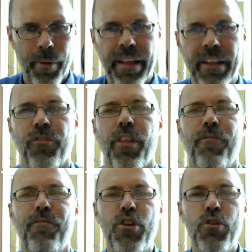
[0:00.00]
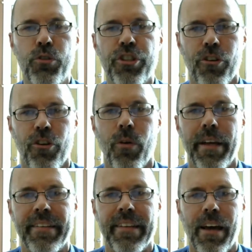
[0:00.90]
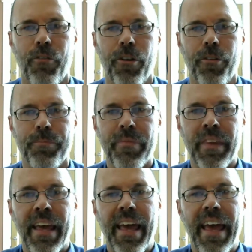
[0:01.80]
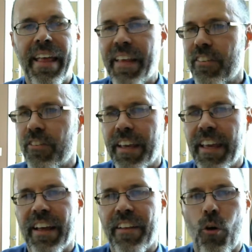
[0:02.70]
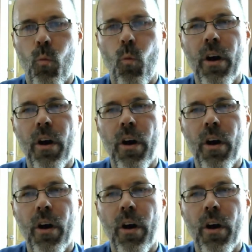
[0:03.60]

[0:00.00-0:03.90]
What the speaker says: And that's for the future noise level. And that's looking at the 1